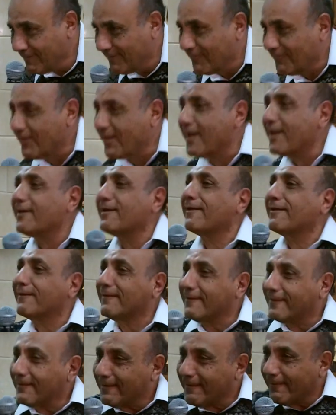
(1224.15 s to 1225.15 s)
they
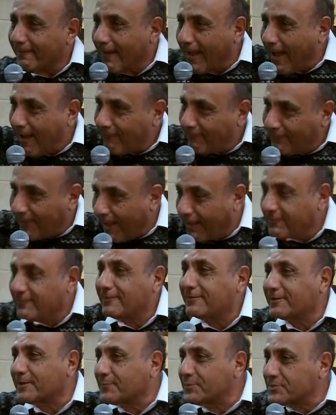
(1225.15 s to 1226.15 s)
have done the
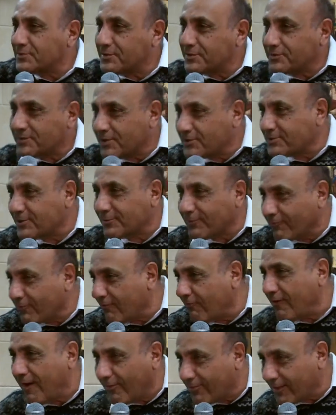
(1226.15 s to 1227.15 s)
representation of the
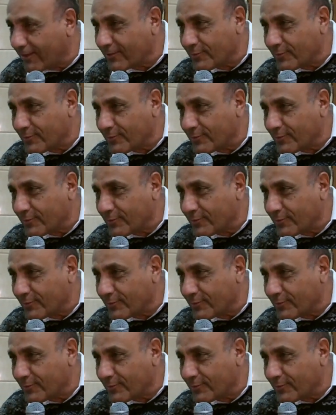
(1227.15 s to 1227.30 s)
Father,